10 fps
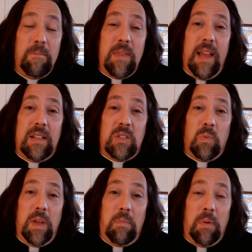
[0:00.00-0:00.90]
as
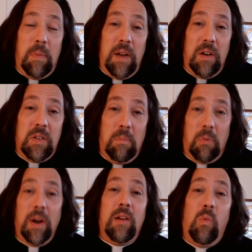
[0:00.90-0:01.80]
we prepare to
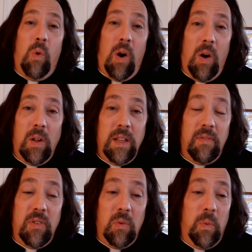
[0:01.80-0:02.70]
break wall,
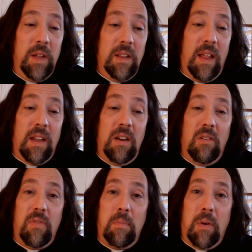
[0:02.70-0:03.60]
if you will, on
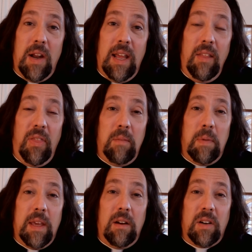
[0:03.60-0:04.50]
November 8th and
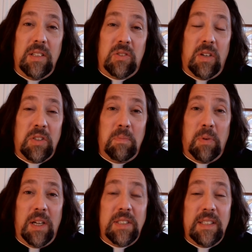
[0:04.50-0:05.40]
begin our construction
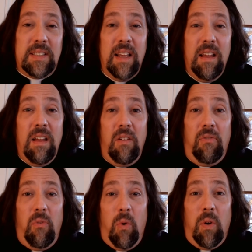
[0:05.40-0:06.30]
projects
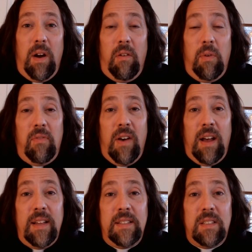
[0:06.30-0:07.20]
for a
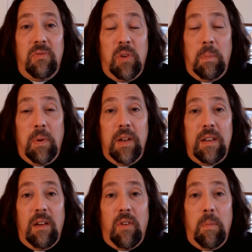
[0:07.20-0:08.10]
revised
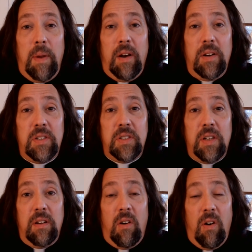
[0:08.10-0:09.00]
footprint of our parish
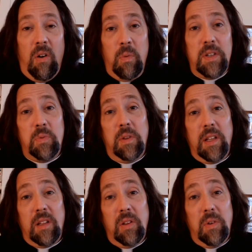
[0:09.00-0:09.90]
hall, which will
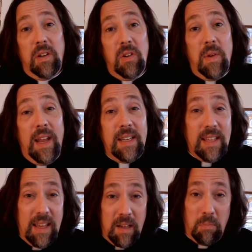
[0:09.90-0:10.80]
include a new
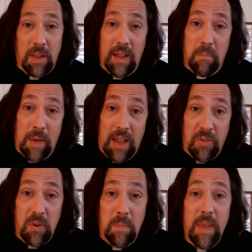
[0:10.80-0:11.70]
ADA-compliant
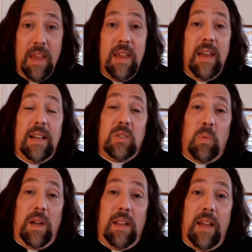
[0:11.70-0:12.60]
bathroom, as
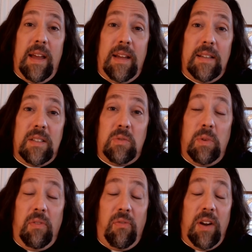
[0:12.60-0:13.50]
well as
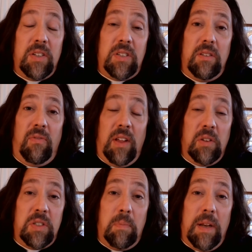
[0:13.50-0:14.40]
refreshed
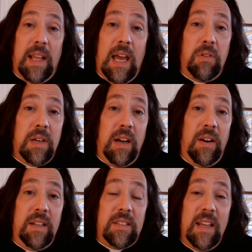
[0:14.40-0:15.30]
fellowship and gathering
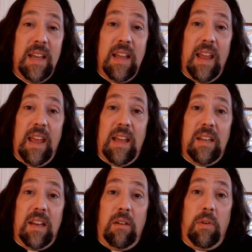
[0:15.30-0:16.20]
areas,
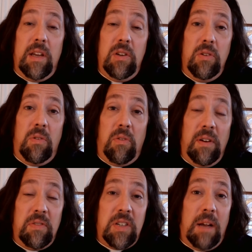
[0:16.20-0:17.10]
and a renewed
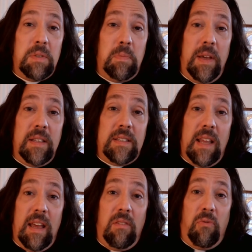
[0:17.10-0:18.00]
thrift shop space
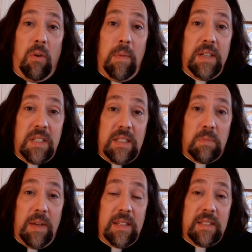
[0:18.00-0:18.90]
and formation
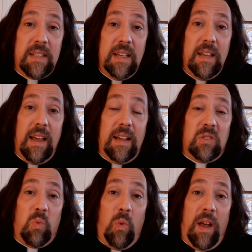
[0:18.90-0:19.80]
space
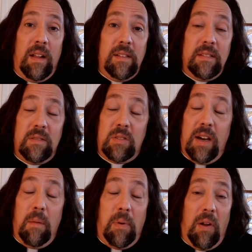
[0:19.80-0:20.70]
as well,
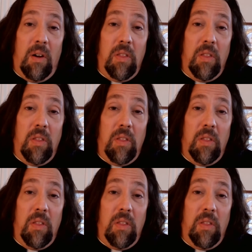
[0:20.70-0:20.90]
trying to put all